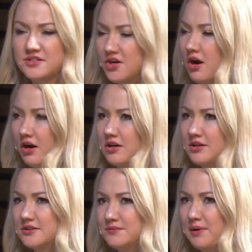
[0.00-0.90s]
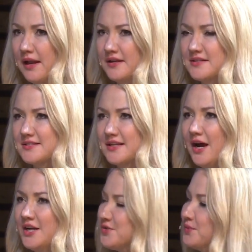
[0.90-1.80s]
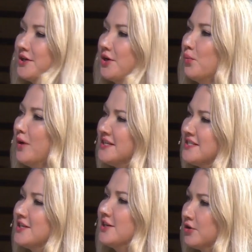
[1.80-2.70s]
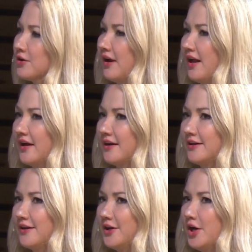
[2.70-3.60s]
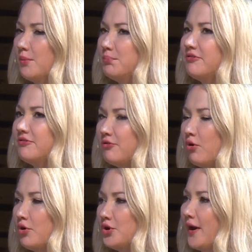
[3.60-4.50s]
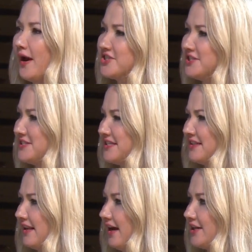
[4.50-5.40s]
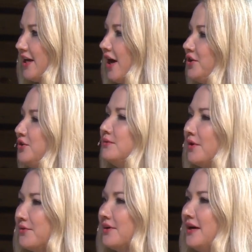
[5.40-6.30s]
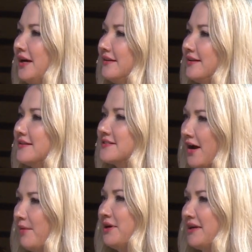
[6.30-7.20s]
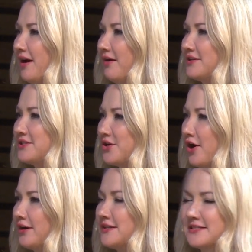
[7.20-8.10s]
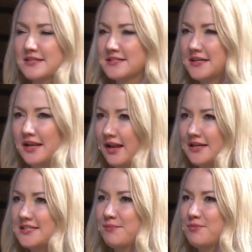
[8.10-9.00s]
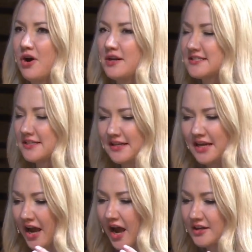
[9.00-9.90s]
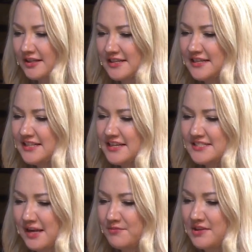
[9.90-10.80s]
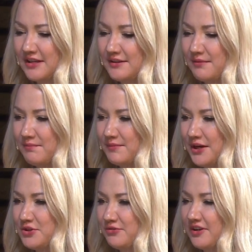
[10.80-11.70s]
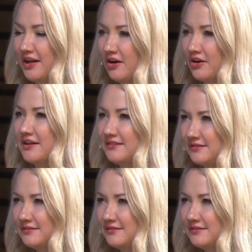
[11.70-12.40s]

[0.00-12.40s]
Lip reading: dark place, and I just want to know, what does it look like before you actually see the light? How do you know that it's coming now? This darkness, it's going to light up. God is going to... Is there something that made you feel like, okay,